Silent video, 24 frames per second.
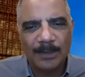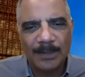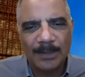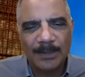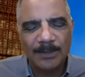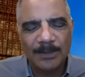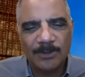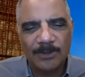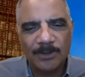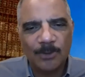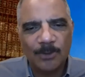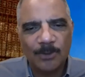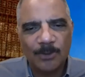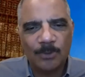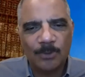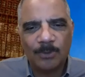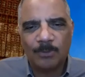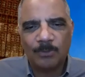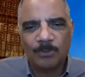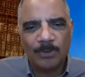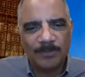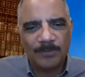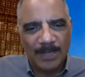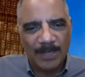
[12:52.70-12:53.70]
And so
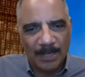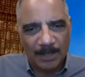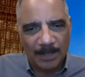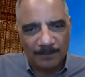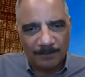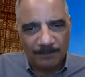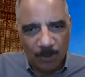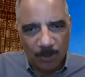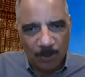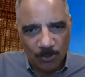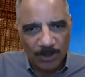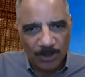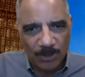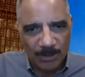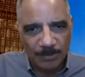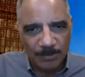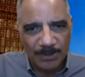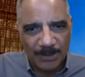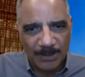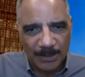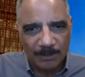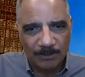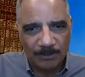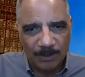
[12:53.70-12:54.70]
we've got to focus in
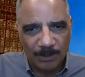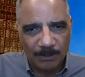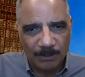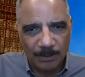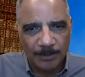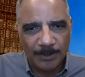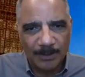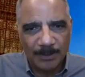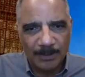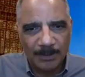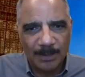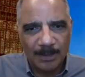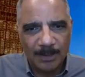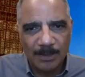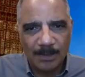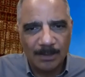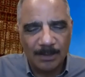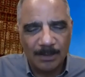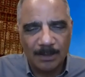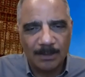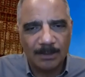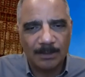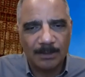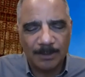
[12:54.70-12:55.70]
particular on the criminal
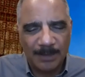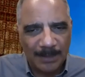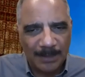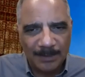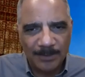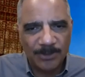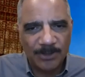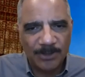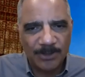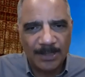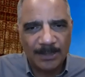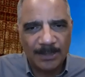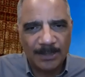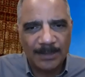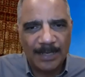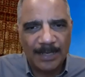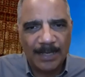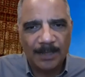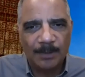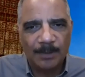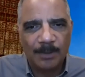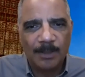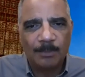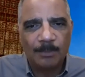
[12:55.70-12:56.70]
justice system. I understand
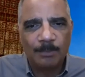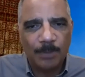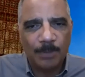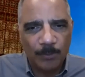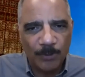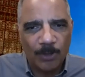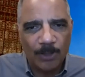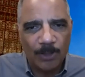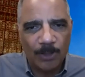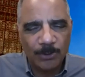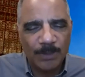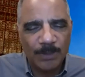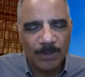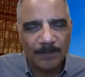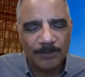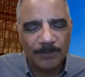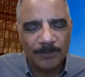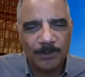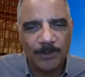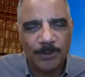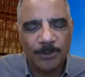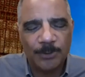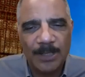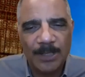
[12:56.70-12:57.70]
that, but we also have
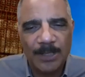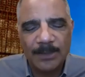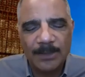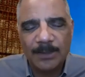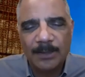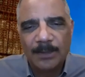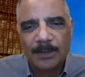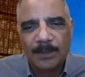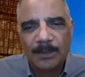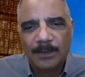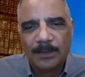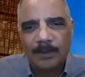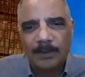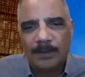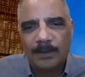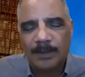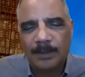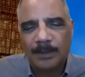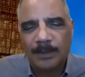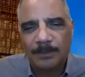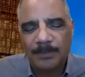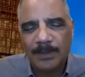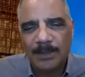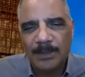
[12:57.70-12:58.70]
to address
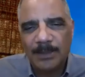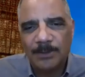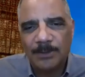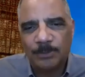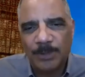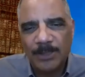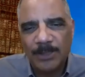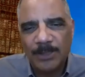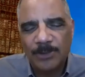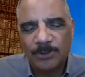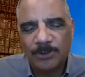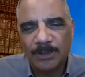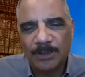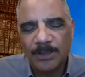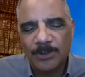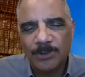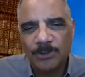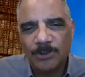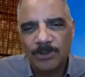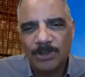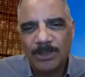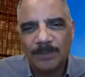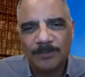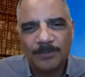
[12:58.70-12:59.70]
um, these racial
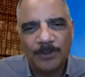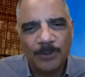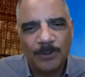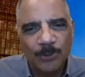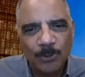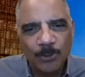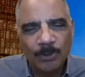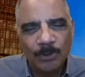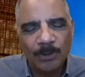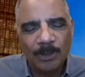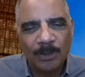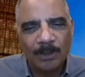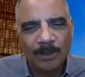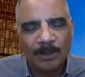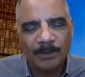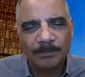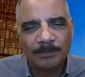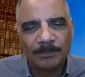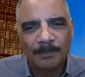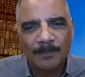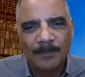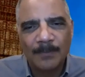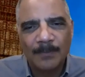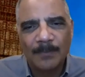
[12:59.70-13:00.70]
issues that for too
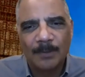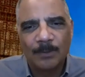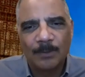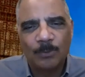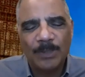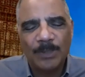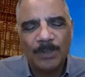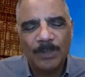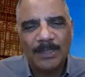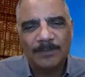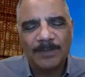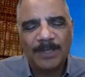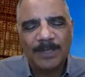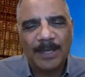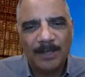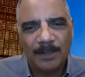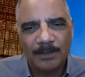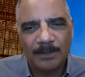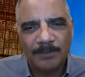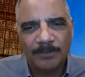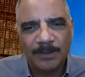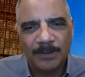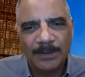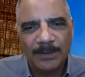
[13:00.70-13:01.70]
long we have
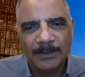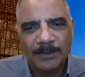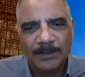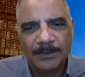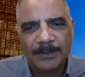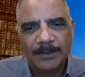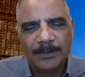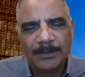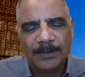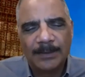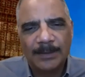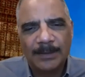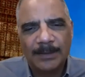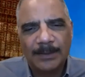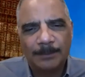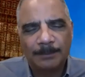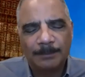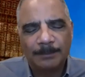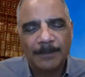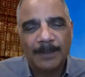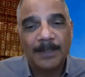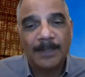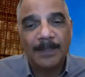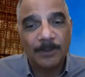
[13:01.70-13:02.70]
carefully
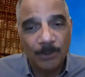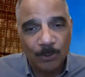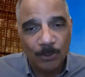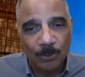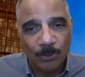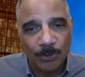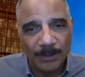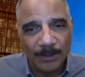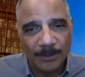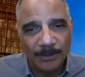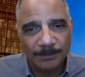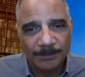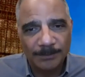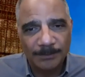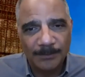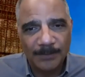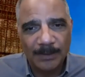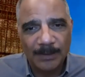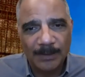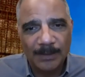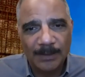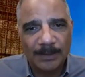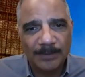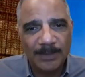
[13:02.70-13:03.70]
um, ignored.
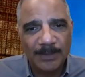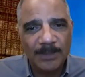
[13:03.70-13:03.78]
Uh,